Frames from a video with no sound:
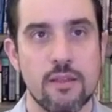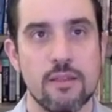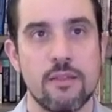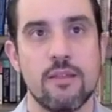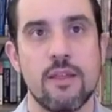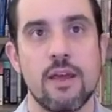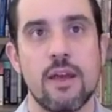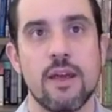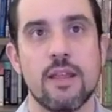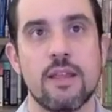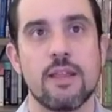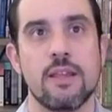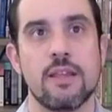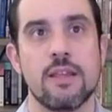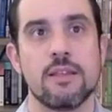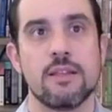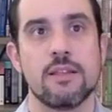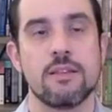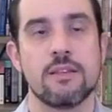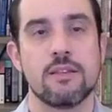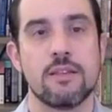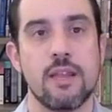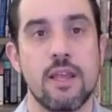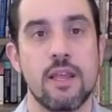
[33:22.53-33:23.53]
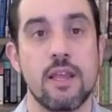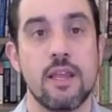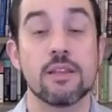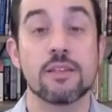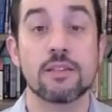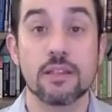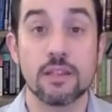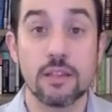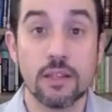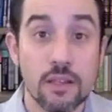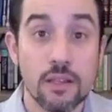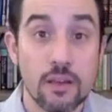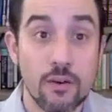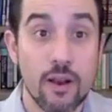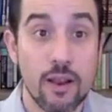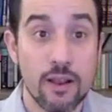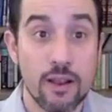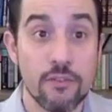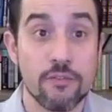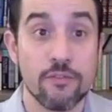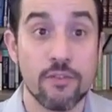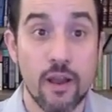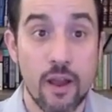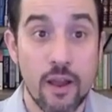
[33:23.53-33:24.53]
that is instantly
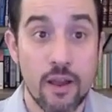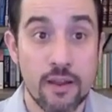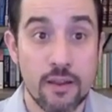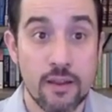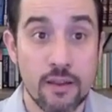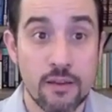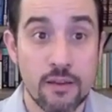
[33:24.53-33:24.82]
gratifying,